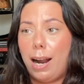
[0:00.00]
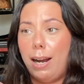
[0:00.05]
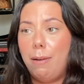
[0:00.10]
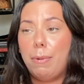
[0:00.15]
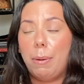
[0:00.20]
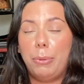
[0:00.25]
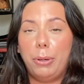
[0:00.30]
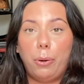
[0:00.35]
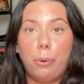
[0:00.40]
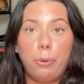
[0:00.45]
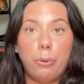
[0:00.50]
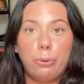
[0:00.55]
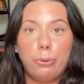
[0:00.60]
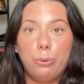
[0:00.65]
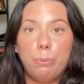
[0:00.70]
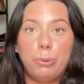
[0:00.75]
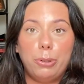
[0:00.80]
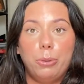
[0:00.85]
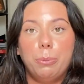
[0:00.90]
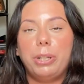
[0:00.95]
I remember going
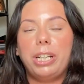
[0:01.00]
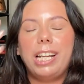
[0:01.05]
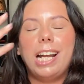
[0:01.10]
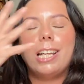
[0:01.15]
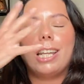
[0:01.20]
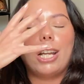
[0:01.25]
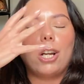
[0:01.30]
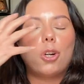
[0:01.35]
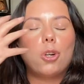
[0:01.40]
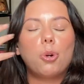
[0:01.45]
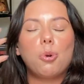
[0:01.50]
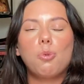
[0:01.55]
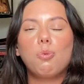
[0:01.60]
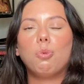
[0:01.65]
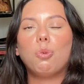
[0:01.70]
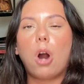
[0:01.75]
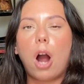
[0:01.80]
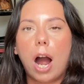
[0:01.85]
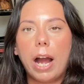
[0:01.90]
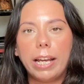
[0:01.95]
through puberty and like
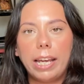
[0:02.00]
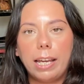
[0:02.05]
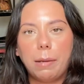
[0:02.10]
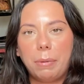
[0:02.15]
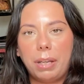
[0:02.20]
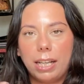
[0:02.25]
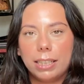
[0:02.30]
crying